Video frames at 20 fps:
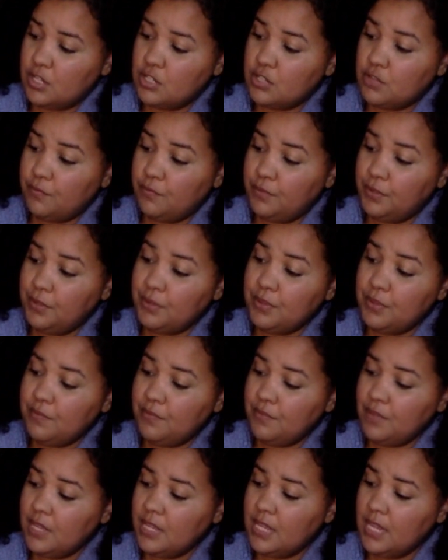So feel the
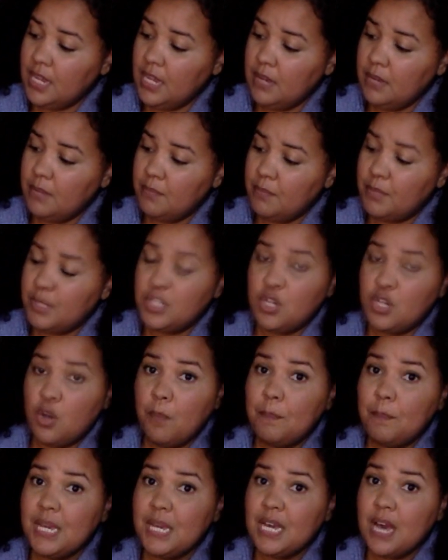feeling, but
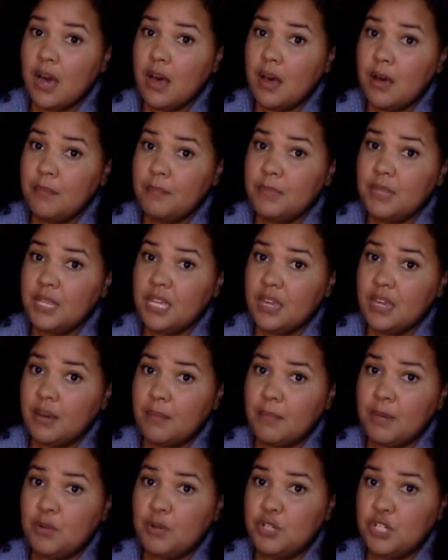don't become the
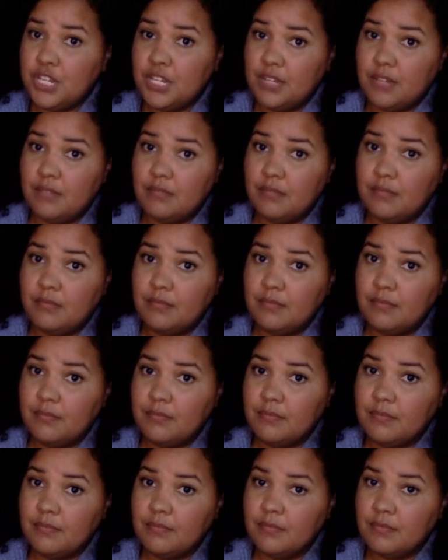emotion.
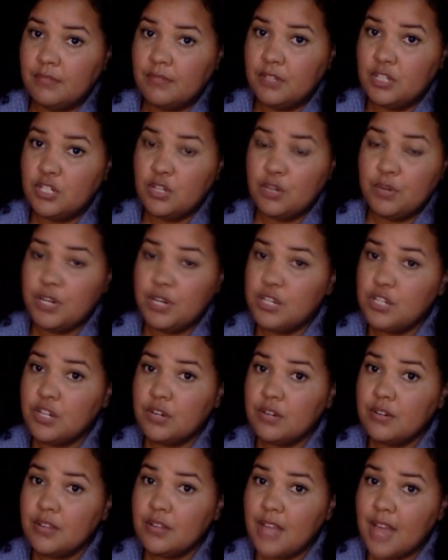Don't
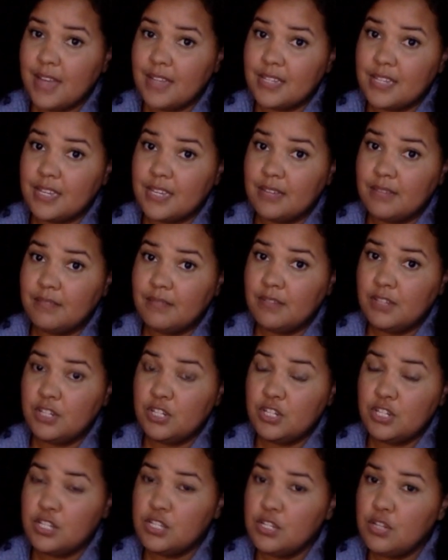internalize it.
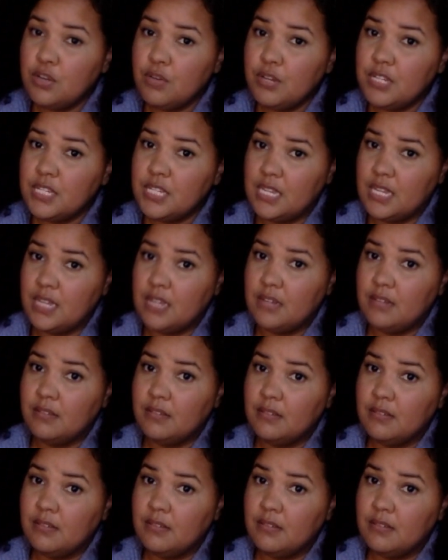Just notice it.